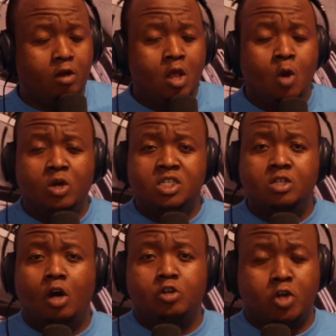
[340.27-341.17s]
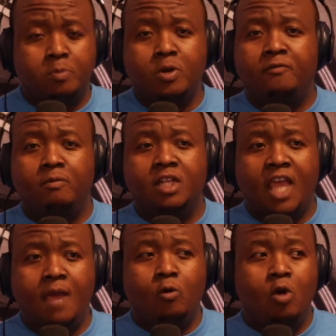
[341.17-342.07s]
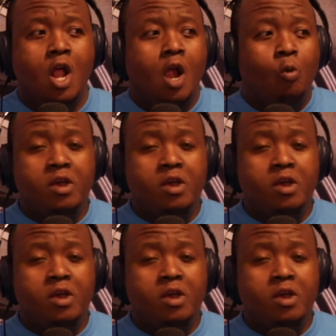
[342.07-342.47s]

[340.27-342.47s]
on when she got dropped off from the label.